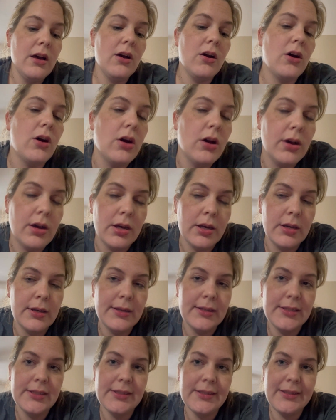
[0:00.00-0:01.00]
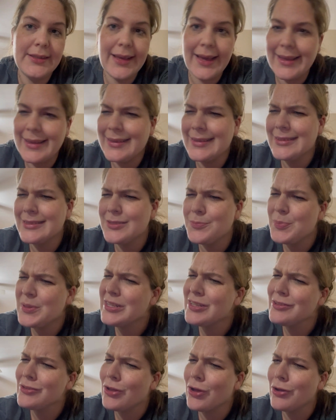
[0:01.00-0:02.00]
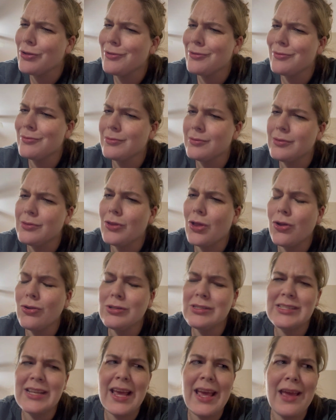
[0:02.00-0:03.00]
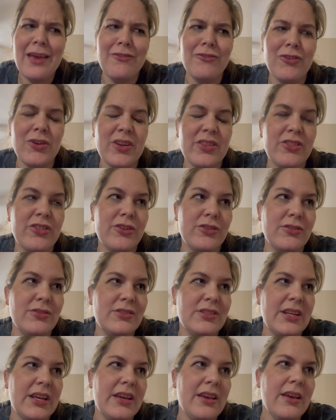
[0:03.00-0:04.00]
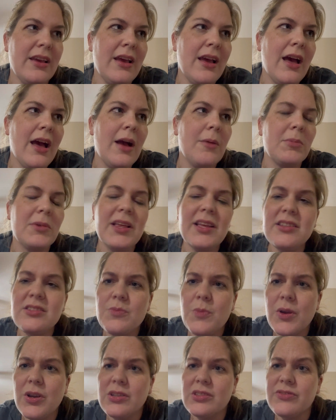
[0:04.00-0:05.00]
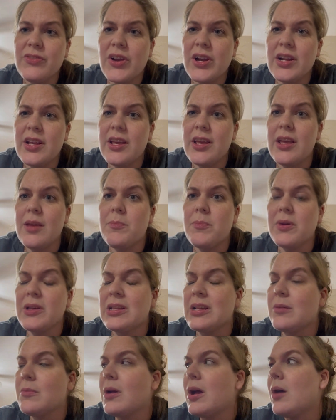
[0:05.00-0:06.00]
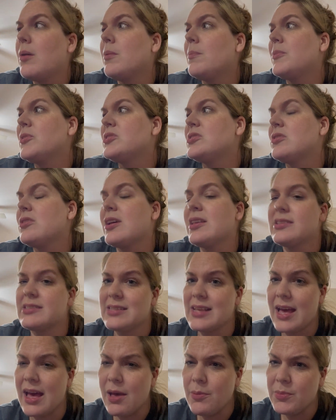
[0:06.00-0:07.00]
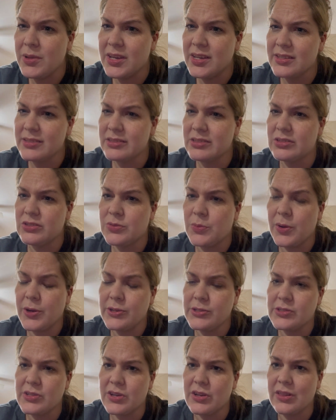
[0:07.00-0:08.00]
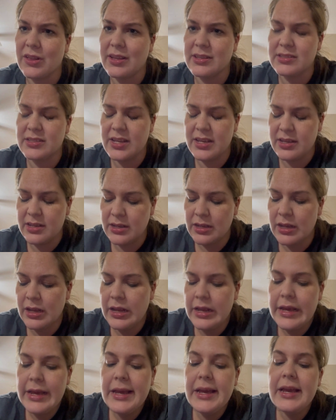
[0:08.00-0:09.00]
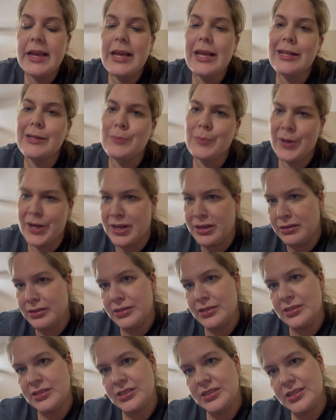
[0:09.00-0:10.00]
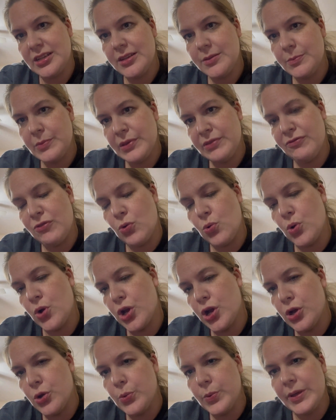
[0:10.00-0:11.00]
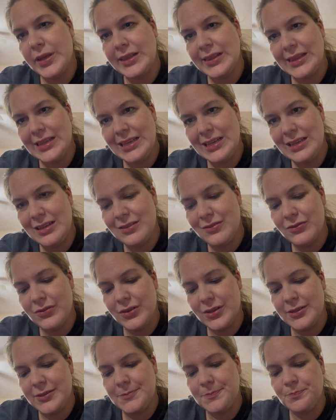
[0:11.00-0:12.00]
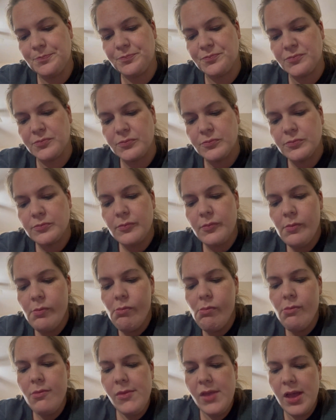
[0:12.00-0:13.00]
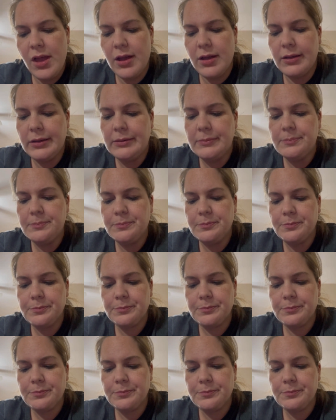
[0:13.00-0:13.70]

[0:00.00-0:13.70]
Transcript: yeah, it's been a long long day for a Thursday. I'm glad tomorrow's Friday, but I'm, um, I'm also kind of sad because tomorrow's our last day in Maryland before we leave. Um,